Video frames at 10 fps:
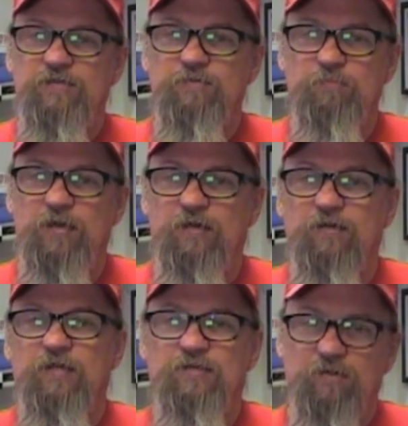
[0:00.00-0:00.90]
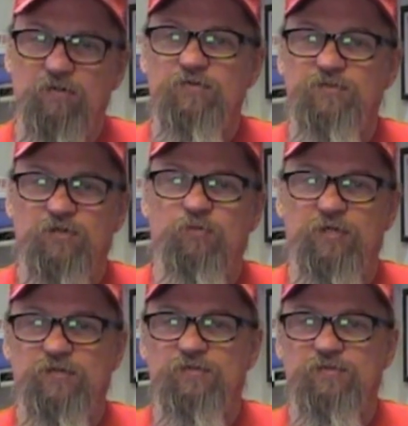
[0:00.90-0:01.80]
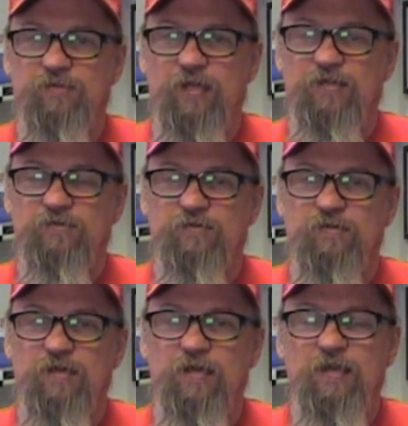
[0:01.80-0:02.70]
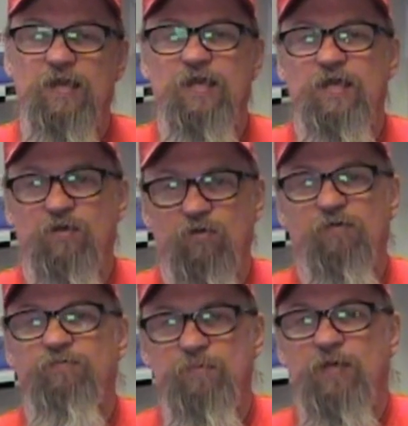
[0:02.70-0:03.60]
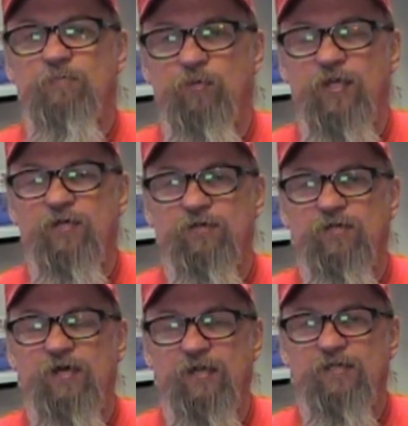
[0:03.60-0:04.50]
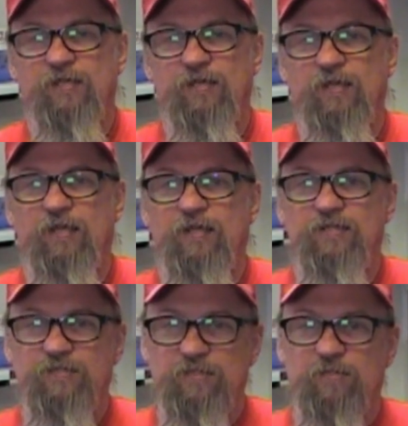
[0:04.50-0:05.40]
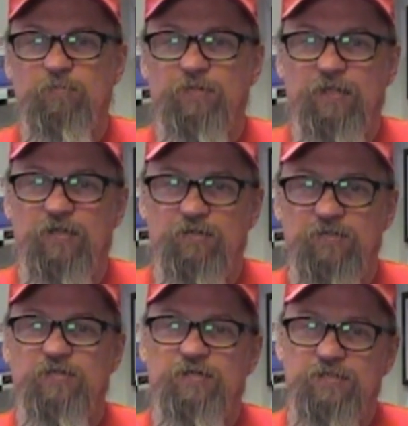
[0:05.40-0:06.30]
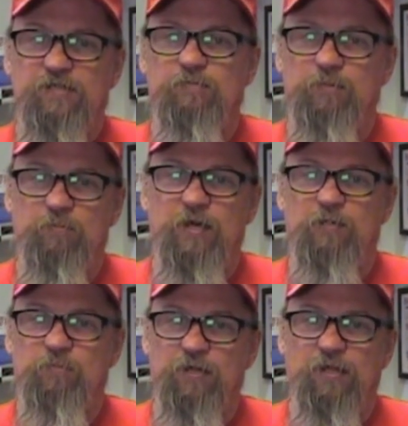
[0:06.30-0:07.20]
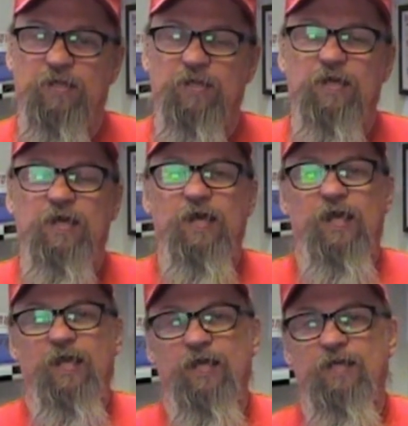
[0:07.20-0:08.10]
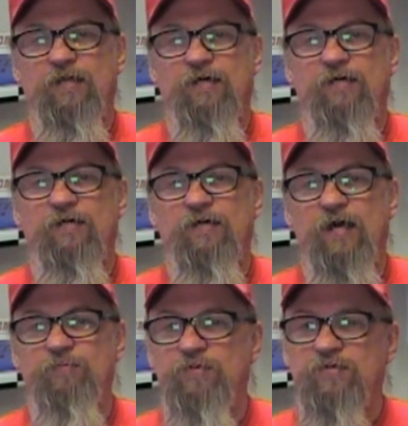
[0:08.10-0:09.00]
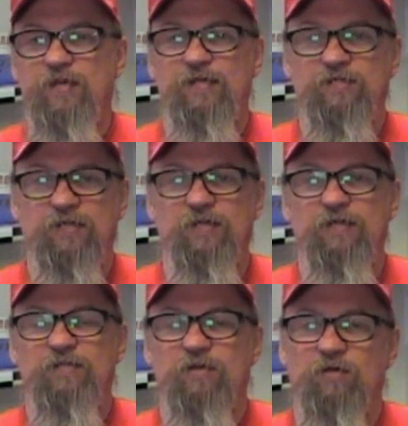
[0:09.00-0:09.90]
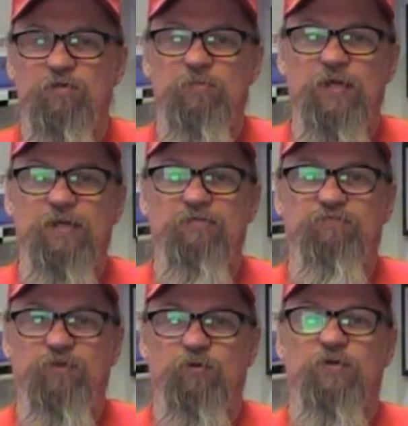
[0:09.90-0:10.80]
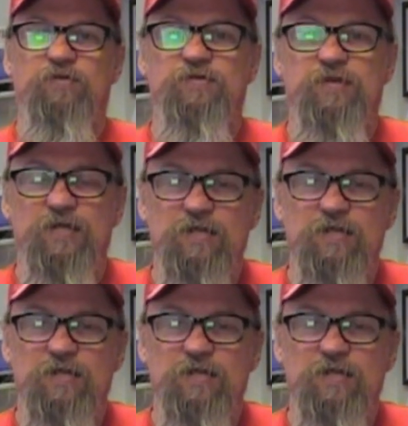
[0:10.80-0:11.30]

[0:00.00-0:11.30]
It doesn't matter, as long as the questions are answered. In order for me to bring good content, it, consider it costs a considerable amount of money and uh, I'm just asking that all my viewers